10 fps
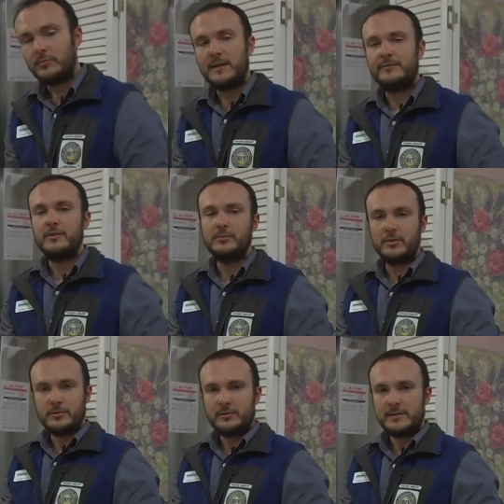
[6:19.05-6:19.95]
ready for the
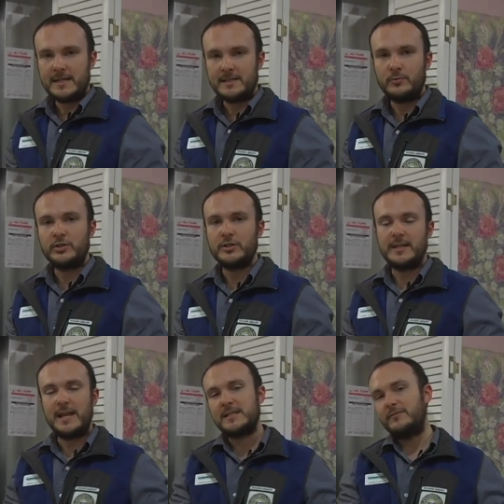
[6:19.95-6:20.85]
blower door test, which is
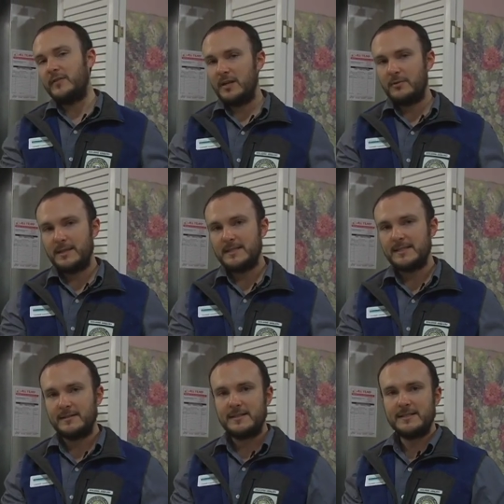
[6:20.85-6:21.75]
the next video in this
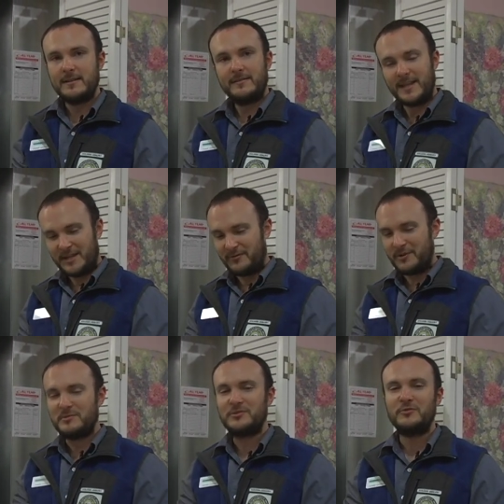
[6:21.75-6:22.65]
series. Thank you
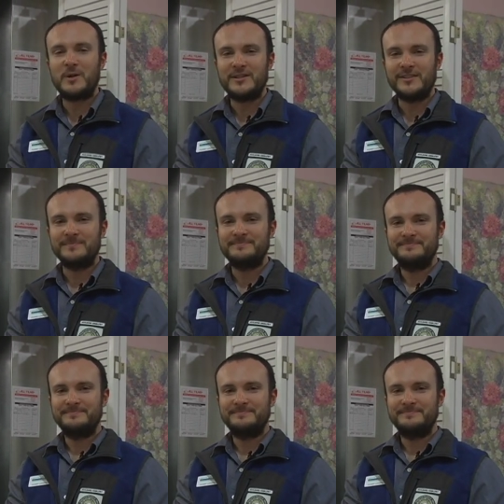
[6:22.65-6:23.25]
very much for watching.